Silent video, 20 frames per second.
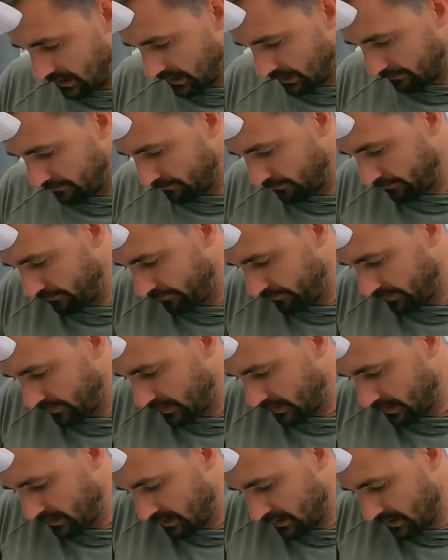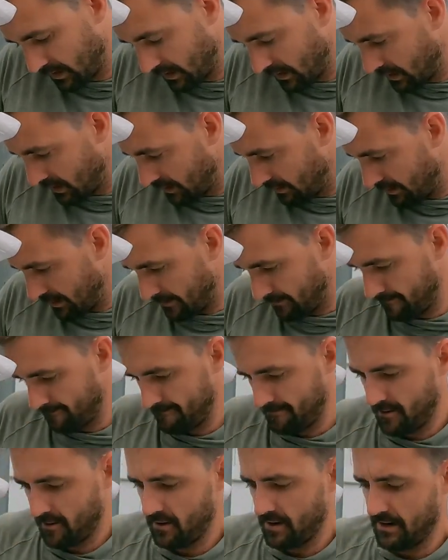yeah. Now,
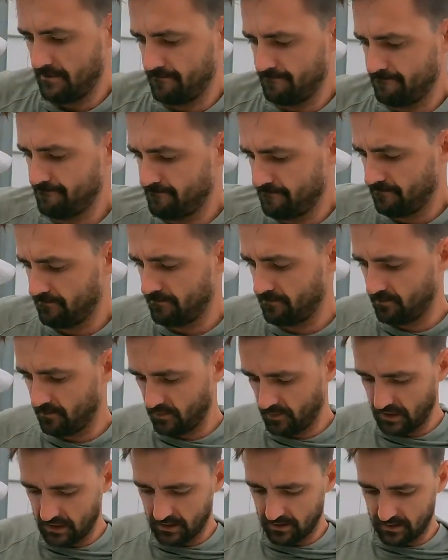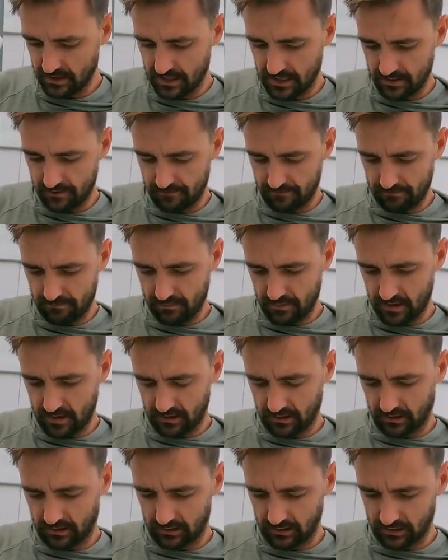all right, we got that
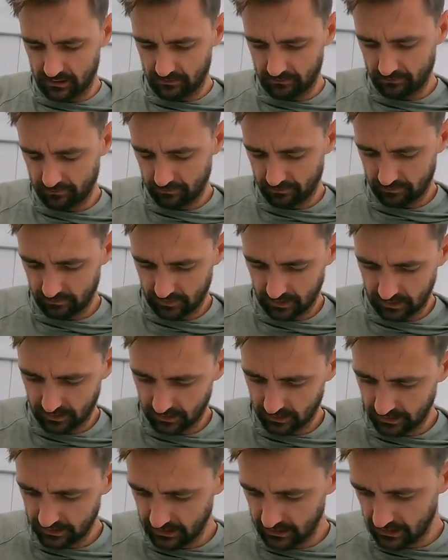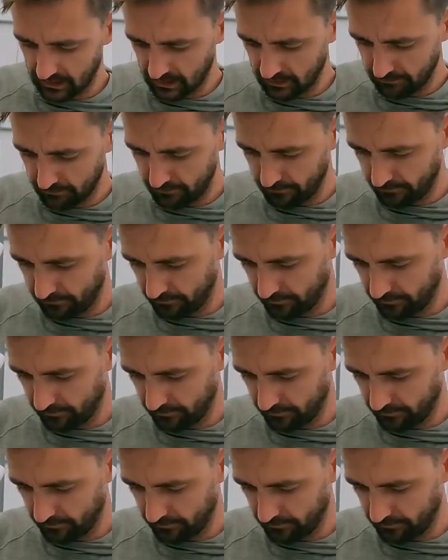nice and cleaned up.